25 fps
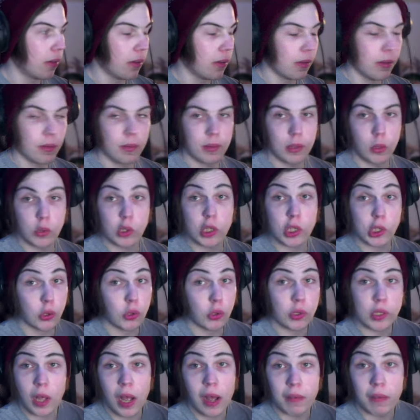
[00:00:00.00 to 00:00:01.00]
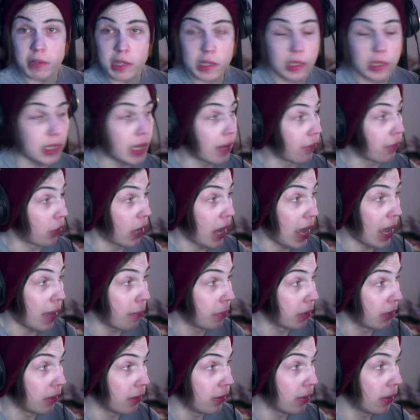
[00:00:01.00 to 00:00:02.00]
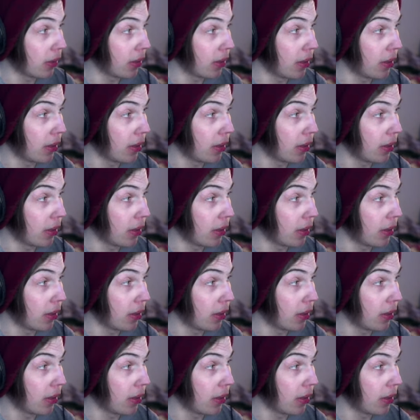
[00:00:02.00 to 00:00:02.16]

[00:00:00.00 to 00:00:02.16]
Those issues obviously never happened.